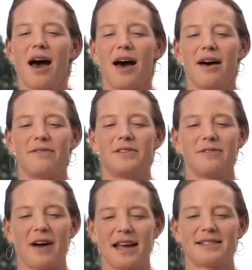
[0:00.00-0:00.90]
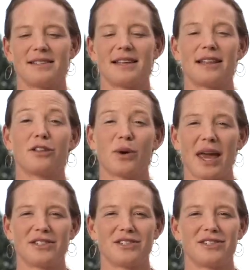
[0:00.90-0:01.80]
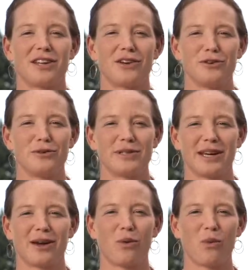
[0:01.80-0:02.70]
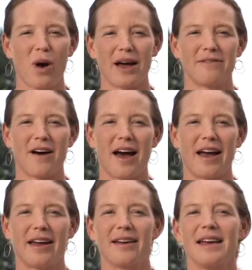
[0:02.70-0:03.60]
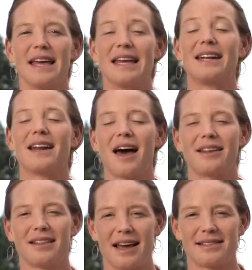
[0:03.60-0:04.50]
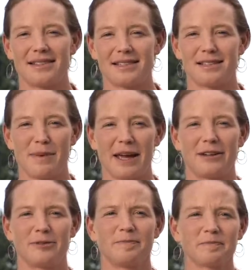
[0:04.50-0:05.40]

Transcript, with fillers: of devices and locations that are using Wi-Fi in an unlicensed manner.